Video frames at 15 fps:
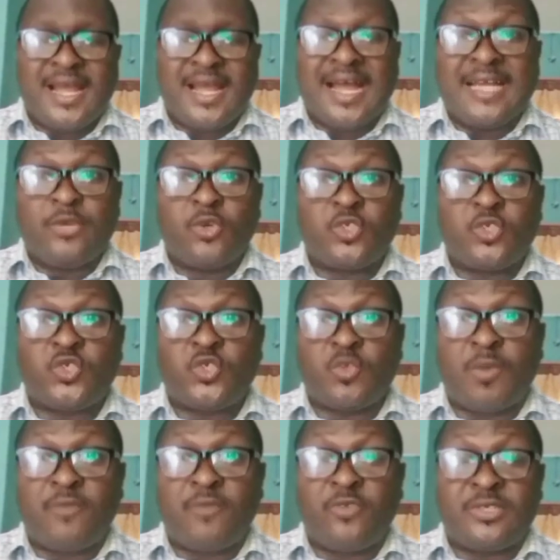And
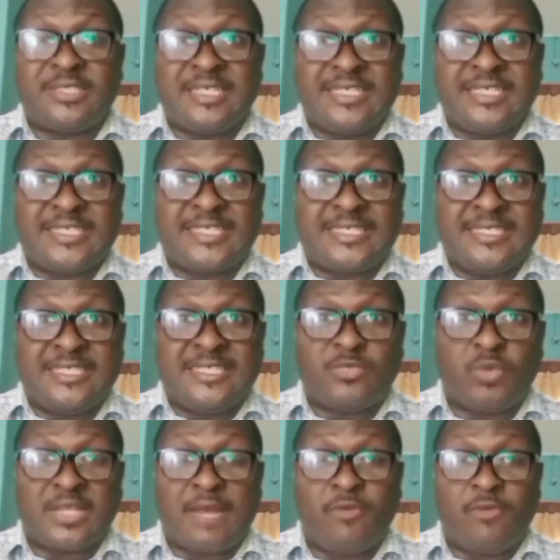some of those things is
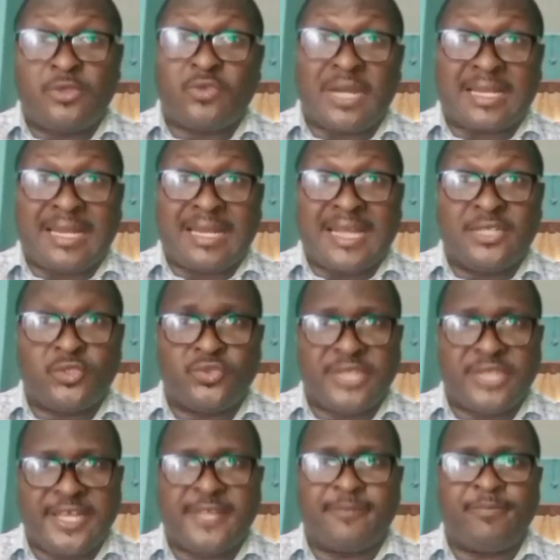what I want to outline
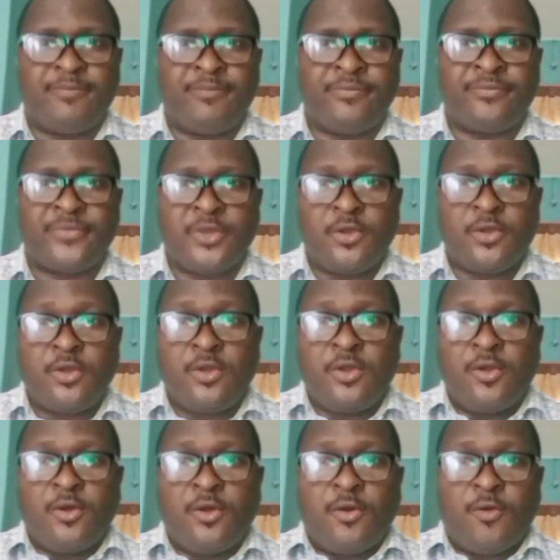today.
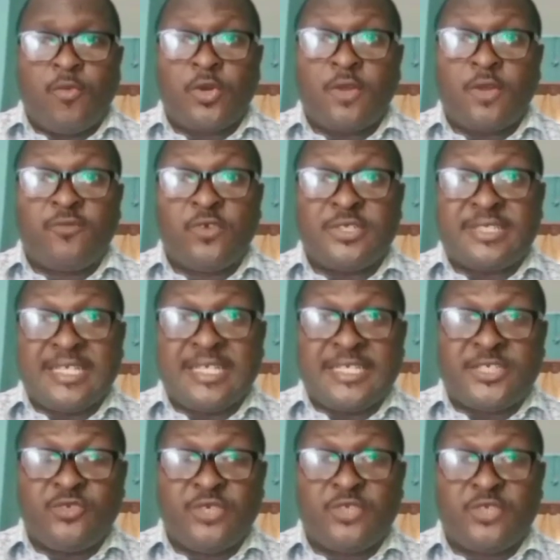One of those
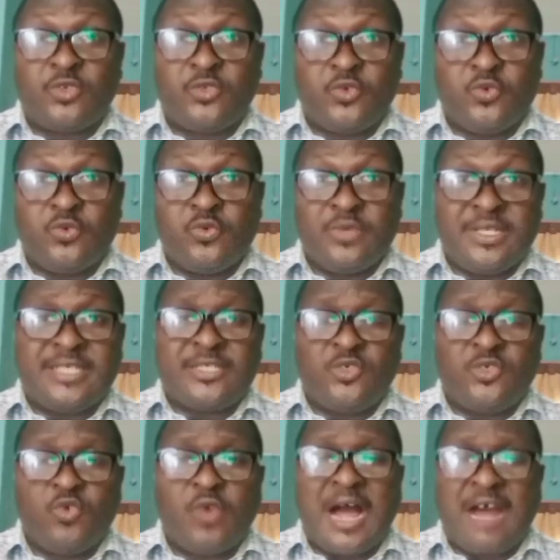things you need to do
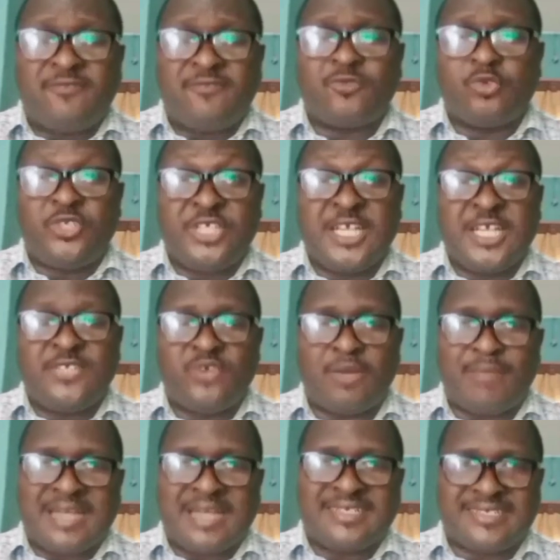is you have to change
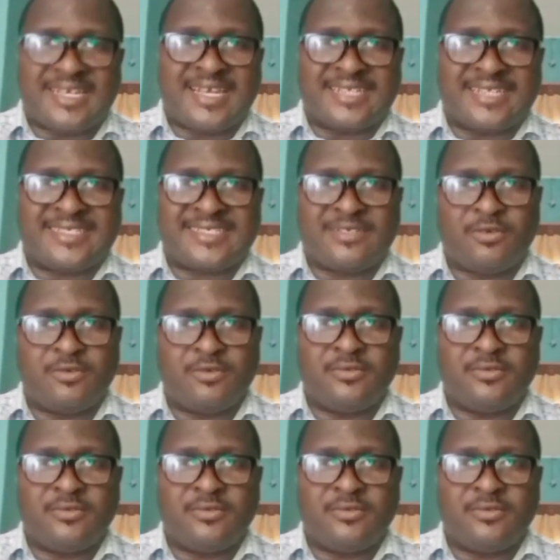your mindset.